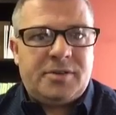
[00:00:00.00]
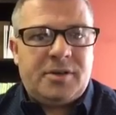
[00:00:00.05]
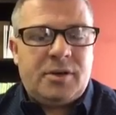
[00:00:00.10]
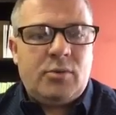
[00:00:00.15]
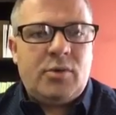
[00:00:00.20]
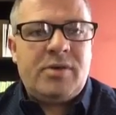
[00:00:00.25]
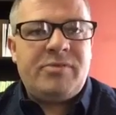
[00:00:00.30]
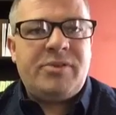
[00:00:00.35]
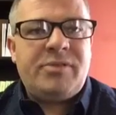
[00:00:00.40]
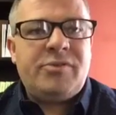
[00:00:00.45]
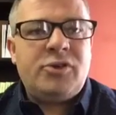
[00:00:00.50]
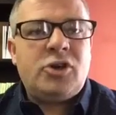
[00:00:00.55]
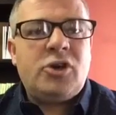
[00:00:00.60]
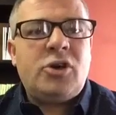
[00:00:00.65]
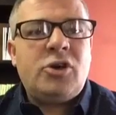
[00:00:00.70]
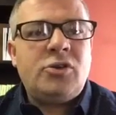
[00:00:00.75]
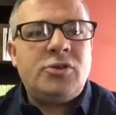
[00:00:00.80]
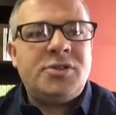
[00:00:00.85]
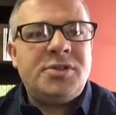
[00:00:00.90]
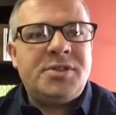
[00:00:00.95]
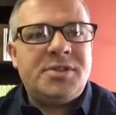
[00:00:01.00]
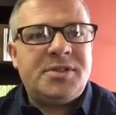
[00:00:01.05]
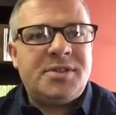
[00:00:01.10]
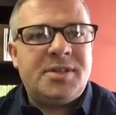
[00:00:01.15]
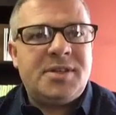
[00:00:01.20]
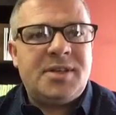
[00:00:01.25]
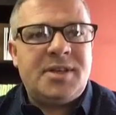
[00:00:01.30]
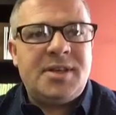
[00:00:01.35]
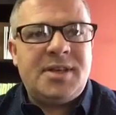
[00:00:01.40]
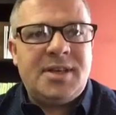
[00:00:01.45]
However, if you
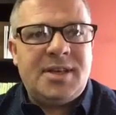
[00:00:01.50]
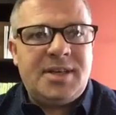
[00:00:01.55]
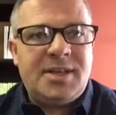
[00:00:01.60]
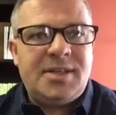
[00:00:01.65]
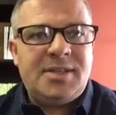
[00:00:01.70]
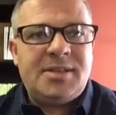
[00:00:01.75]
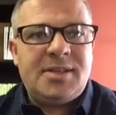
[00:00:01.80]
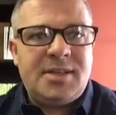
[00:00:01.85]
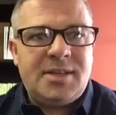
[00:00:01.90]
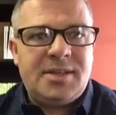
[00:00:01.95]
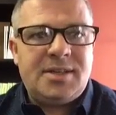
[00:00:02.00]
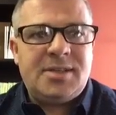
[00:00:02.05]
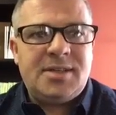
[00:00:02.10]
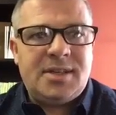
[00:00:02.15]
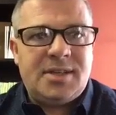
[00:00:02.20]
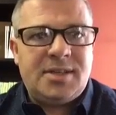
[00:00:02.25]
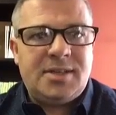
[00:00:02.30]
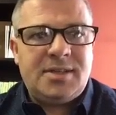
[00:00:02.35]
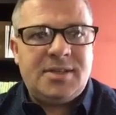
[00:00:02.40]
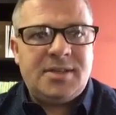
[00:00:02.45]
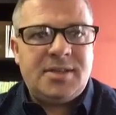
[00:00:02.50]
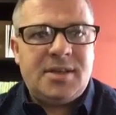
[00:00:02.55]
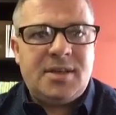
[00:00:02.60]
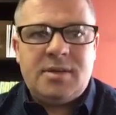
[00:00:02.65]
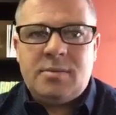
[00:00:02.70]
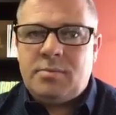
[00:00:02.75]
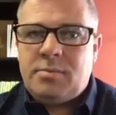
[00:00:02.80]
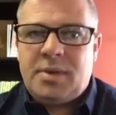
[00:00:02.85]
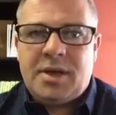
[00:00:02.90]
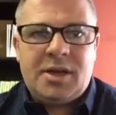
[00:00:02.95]
constantly eat, eat, eat,
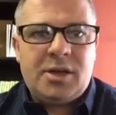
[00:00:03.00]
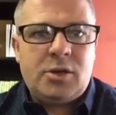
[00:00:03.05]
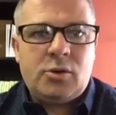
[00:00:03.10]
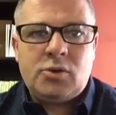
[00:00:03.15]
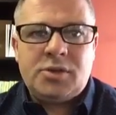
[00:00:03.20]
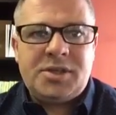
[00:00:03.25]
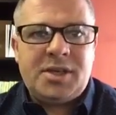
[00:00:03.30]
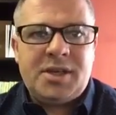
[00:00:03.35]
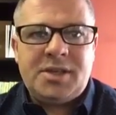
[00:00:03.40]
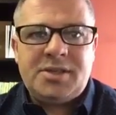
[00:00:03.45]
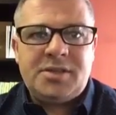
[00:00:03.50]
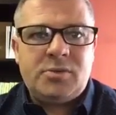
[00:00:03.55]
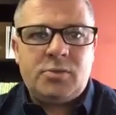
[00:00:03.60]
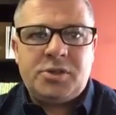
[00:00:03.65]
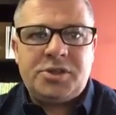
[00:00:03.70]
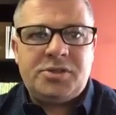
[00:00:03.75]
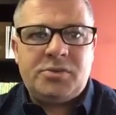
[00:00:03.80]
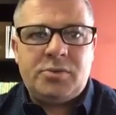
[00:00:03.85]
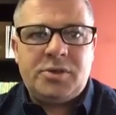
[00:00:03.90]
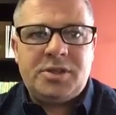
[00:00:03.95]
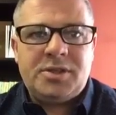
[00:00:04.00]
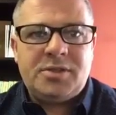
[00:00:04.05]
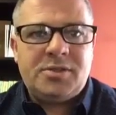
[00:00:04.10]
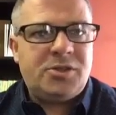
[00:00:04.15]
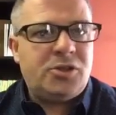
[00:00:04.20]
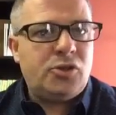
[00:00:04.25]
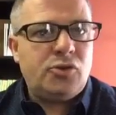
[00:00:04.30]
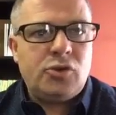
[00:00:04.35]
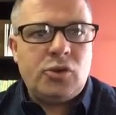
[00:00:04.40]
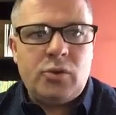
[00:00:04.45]
pay no attention to what you eat,
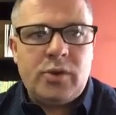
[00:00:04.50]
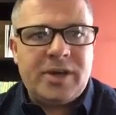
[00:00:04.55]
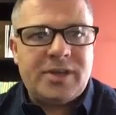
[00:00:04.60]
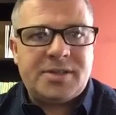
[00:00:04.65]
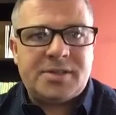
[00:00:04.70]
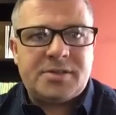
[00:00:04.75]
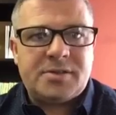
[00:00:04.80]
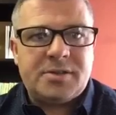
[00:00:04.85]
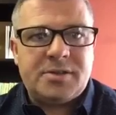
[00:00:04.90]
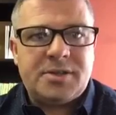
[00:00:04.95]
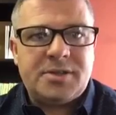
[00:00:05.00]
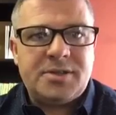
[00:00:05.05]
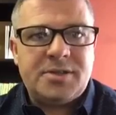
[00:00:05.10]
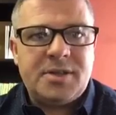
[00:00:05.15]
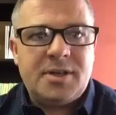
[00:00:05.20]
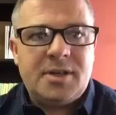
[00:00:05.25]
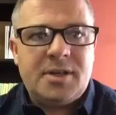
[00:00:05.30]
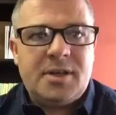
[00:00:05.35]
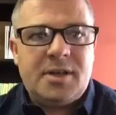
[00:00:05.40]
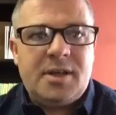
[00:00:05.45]
do no exercise,